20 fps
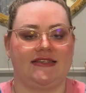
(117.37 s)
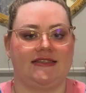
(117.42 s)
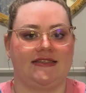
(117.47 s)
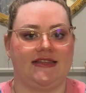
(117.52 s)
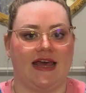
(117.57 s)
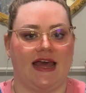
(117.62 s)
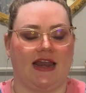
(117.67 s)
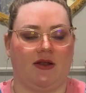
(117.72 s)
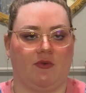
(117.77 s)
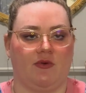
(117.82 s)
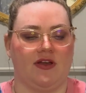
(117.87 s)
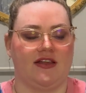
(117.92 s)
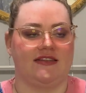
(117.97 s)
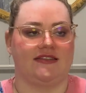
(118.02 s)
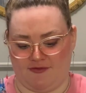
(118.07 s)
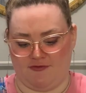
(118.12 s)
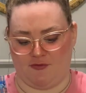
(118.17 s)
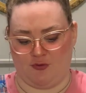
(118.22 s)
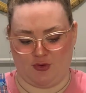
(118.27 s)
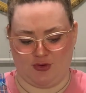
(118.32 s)
that was
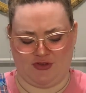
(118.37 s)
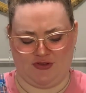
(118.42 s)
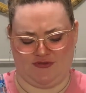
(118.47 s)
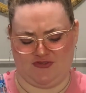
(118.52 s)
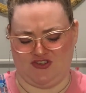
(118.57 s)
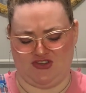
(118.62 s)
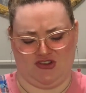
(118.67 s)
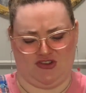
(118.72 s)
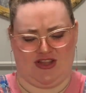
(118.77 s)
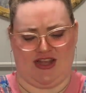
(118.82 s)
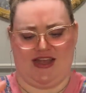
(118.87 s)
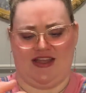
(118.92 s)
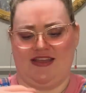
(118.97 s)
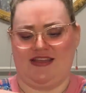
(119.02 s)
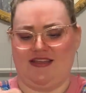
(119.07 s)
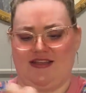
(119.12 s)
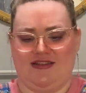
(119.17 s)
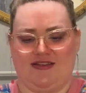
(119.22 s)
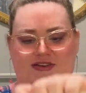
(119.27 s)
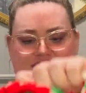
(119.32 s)
4th of July
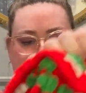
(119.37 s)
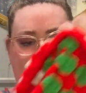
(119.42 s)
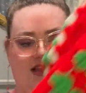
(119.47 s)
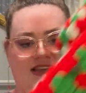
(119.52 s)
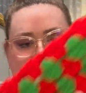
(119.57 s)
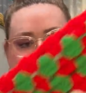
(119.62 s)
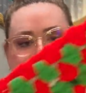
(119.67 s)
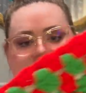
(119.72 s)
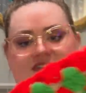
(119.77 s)
colored, I guess you